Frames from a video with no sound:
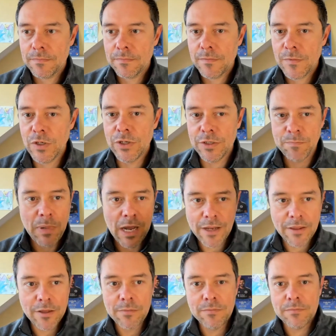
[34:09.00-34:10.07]
You're just
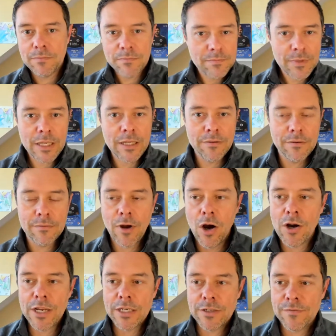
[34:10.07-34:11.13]
buying them in
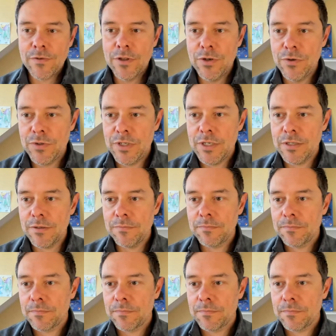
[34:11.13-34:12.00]
August for the new season.